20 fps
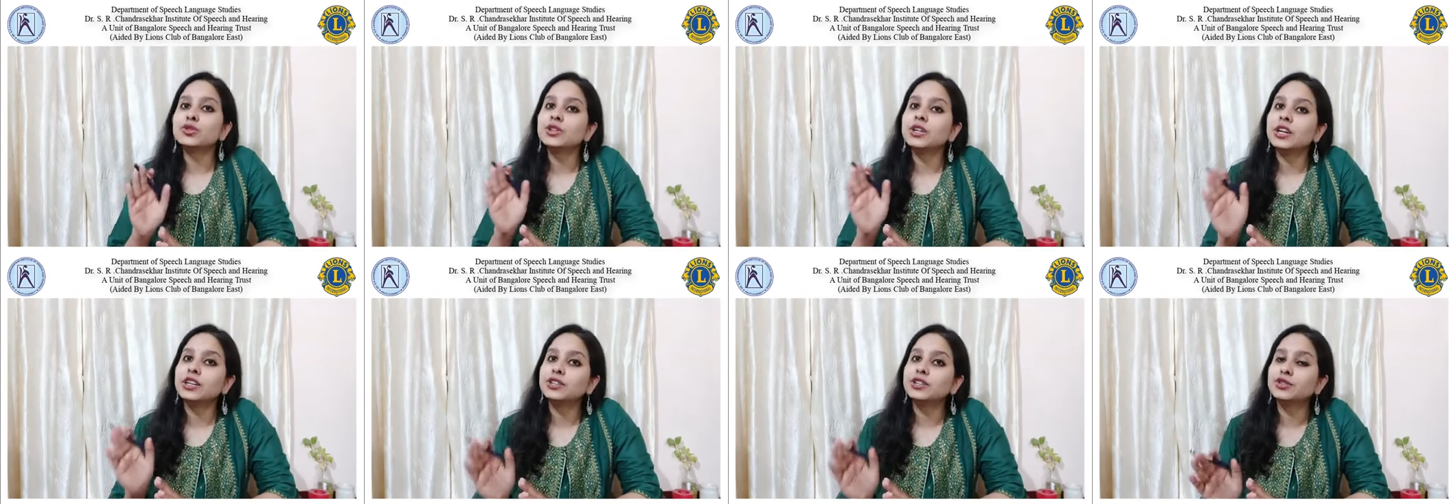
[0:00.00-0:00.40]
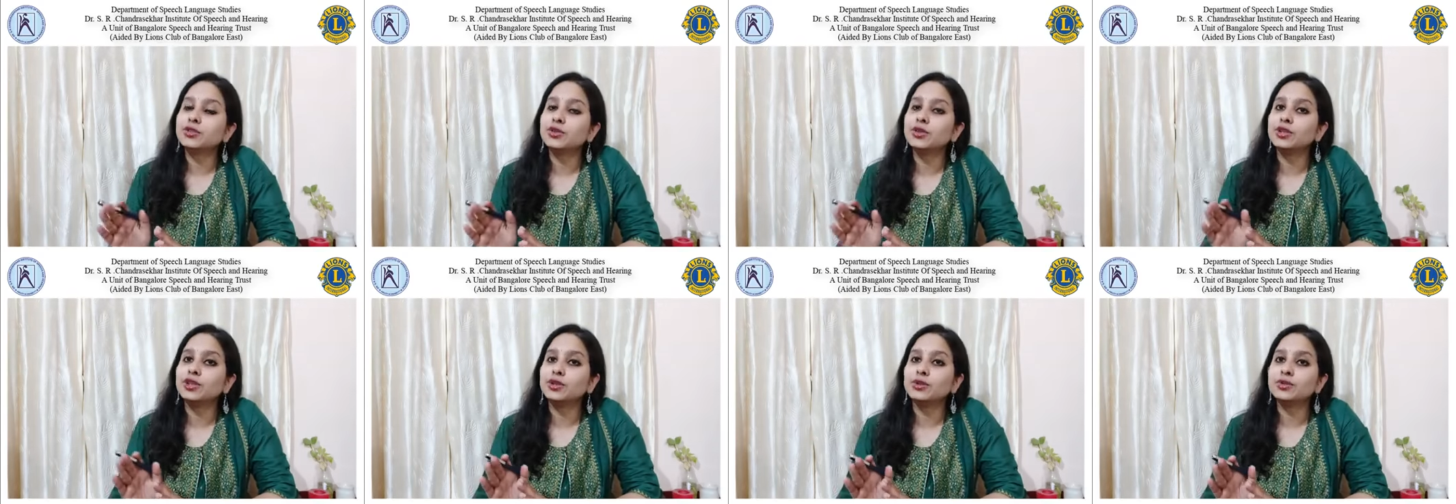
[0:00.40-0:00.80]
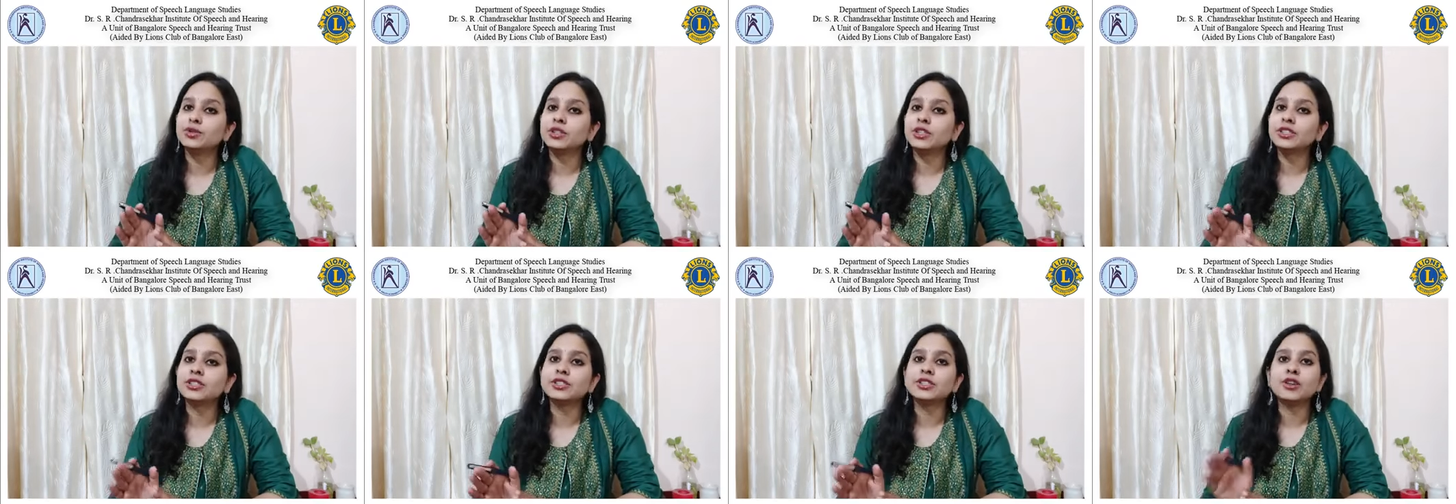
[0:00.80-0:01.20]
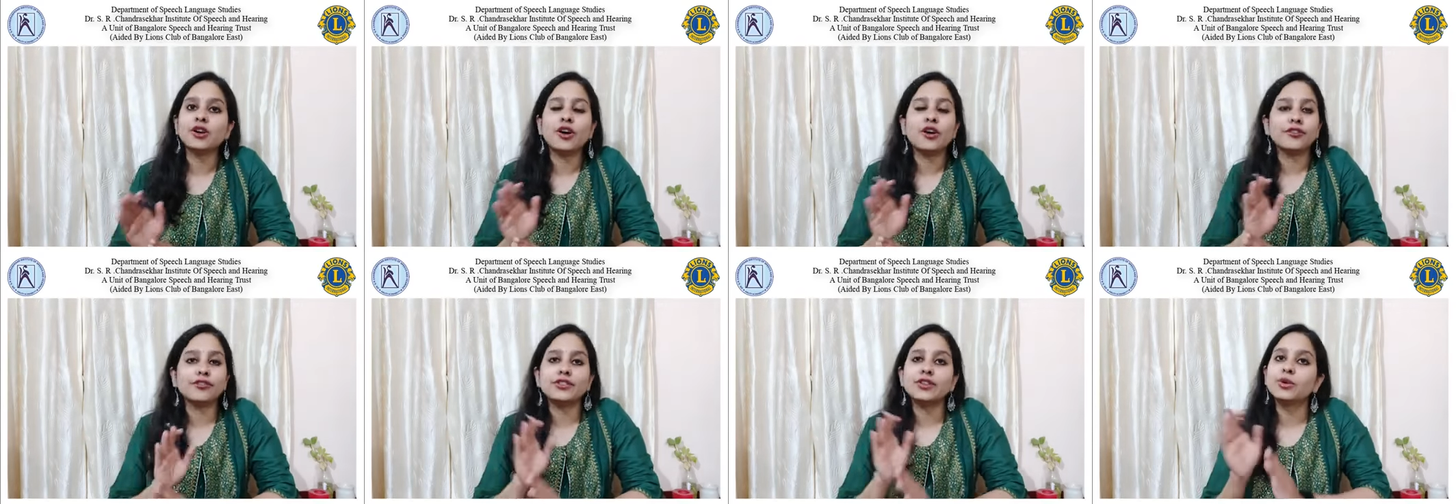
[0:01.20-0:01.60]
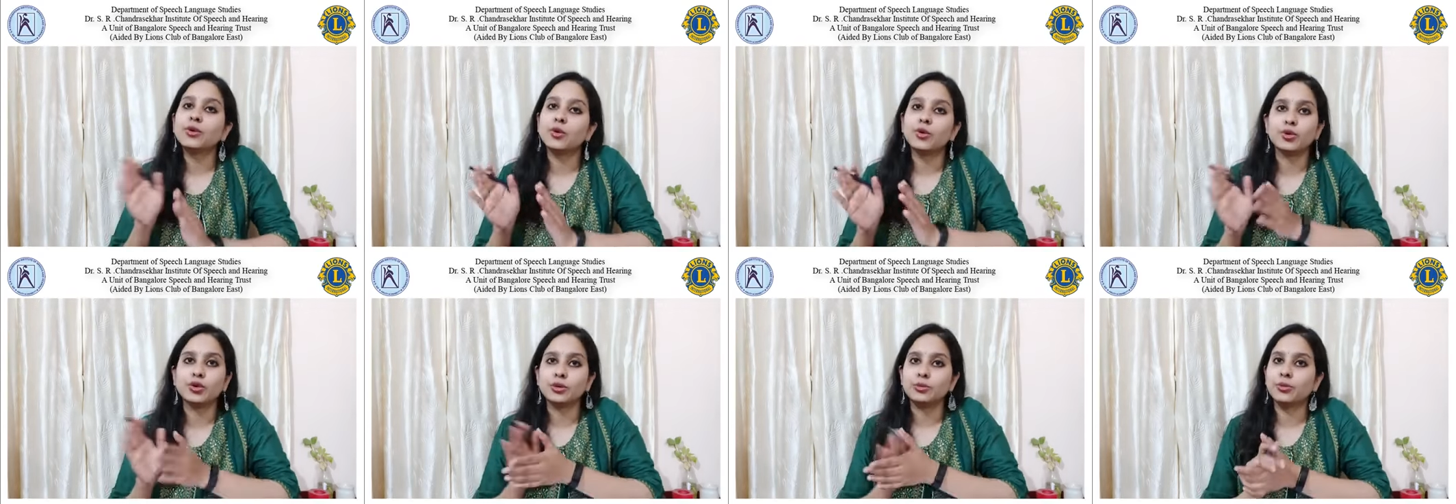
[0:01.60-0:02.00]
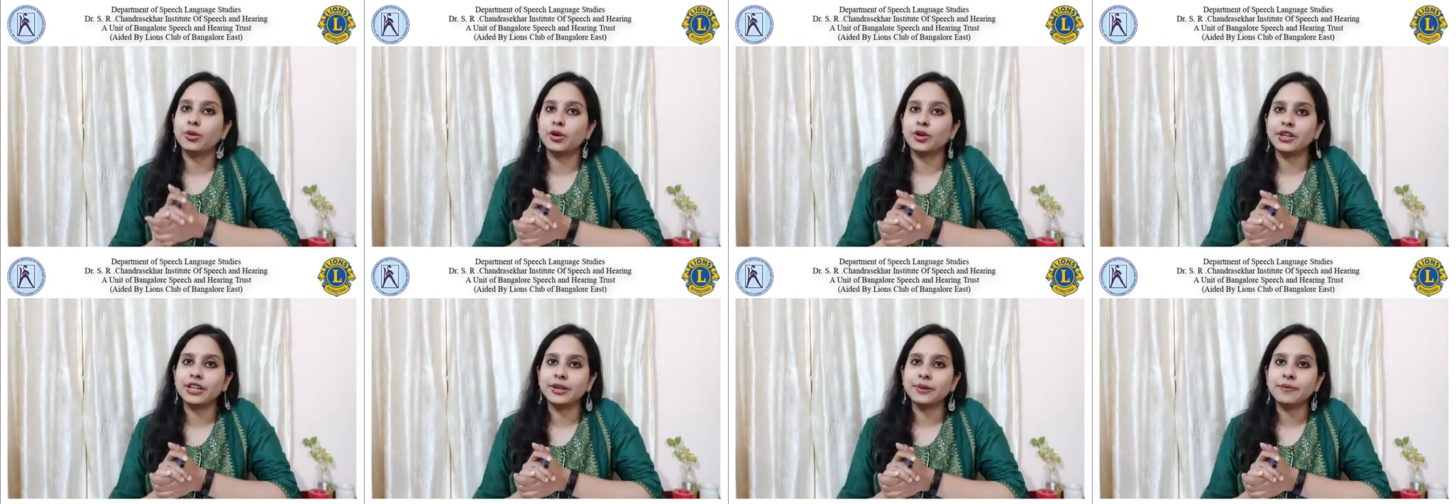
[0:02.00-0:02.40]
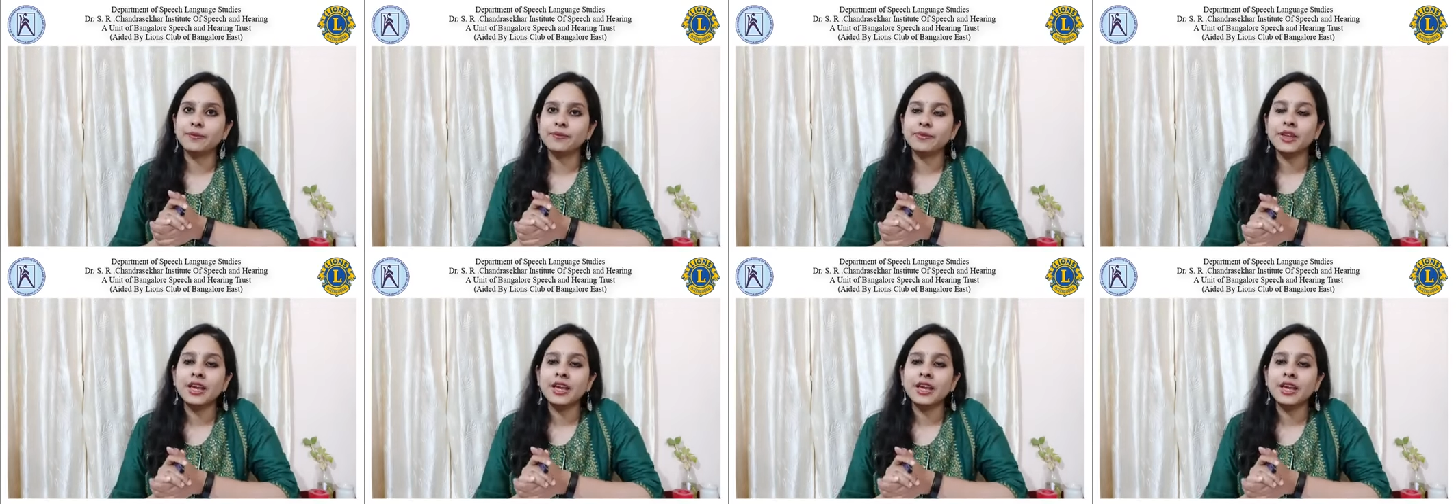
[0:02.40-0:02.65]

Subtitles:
control unit of the whole body,